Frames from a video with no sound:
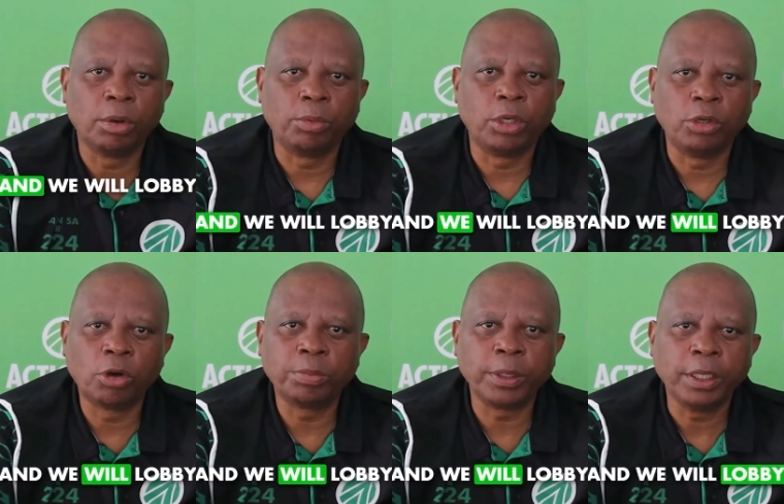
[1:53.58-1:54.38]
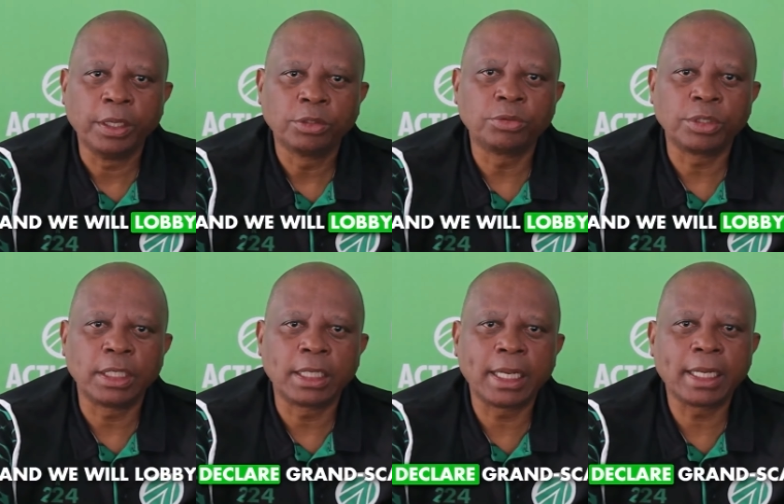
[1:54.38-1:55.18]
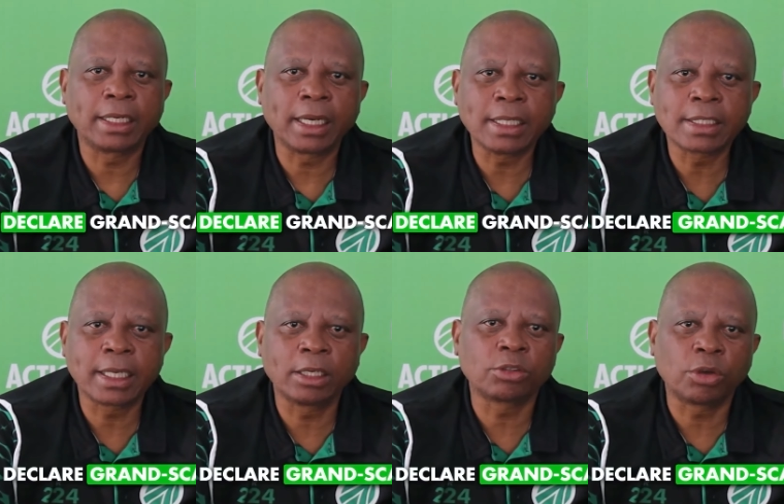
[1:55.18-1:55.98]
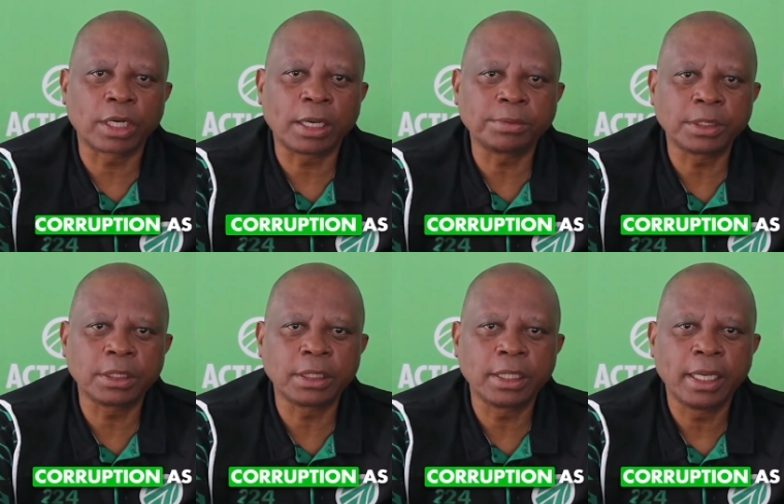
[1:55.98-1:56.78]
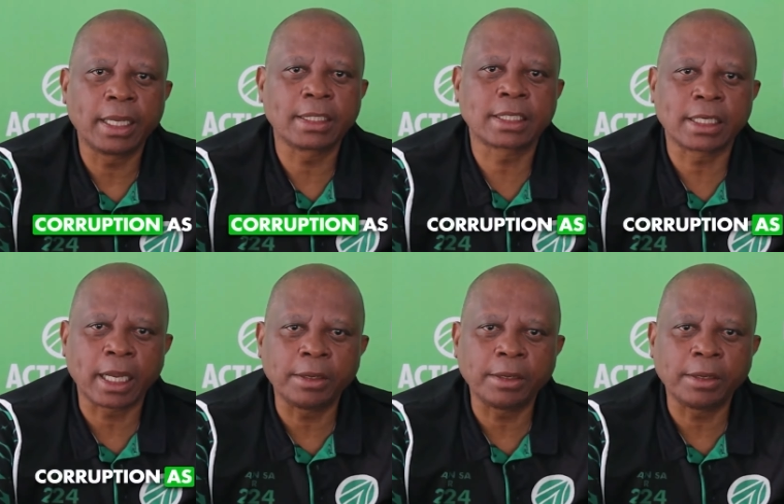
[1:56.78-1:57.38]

we will lobby to declare grand scale corruption as